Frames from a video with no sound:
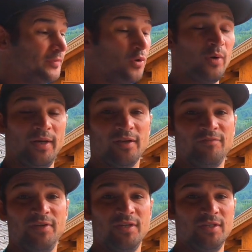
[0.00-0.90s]
quite a
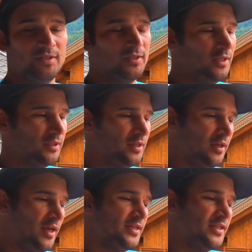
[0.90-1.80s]
convenient little
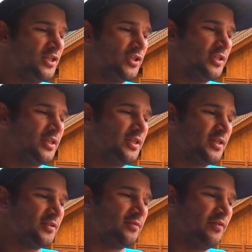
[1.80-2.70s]
addition to
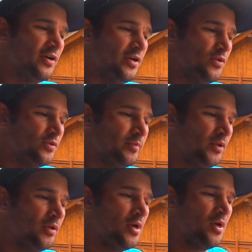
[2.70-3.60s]
this, very usable.